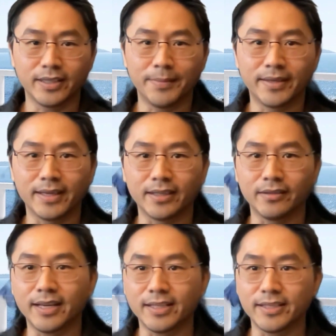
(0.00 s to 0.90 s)
I mean, like
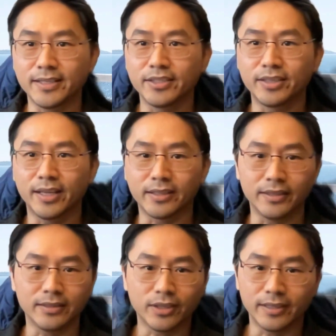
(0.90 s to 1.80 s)
that is like
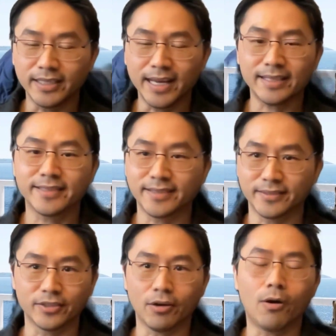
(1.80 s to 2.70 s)
the
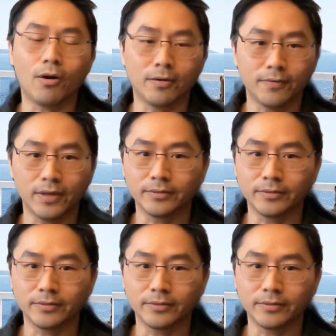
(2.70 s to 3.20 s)
essence of